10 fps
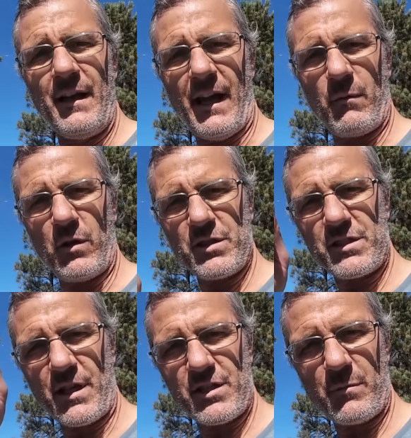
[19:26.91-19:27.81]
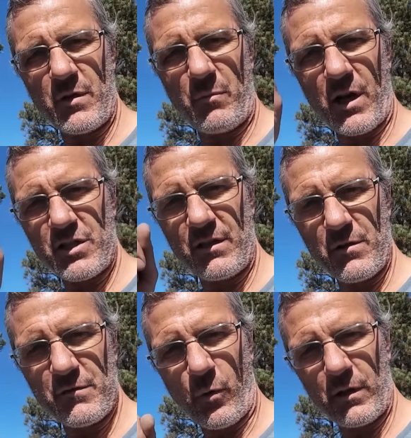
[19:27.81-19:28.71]
and we'll just touch it up with a brush in
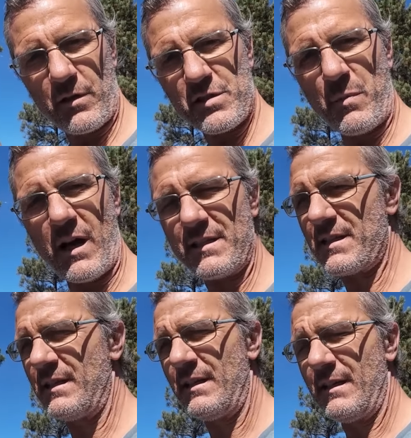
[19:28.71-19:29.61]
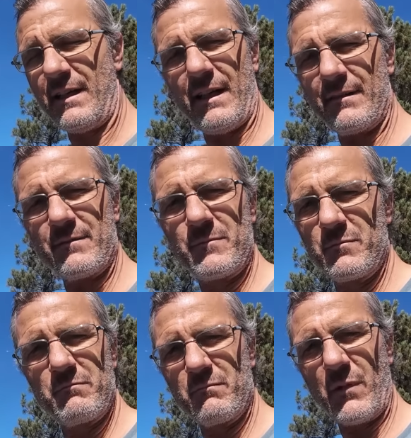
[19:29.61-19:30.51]
those 4 little spots and
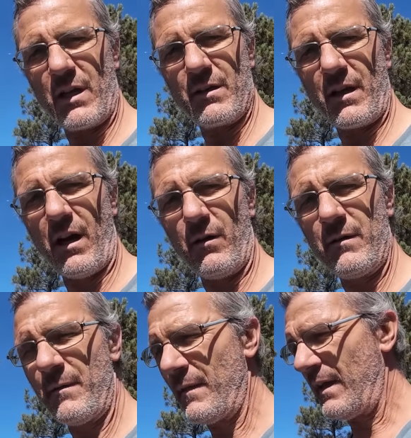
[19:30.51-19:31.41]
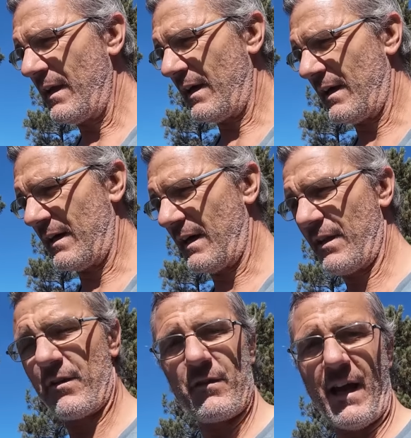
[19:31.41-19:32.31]
be good to go.
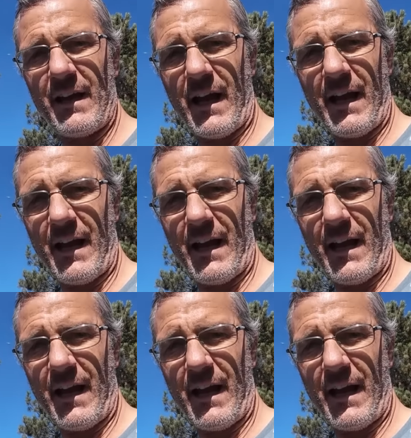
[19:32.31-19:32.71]
Other than that,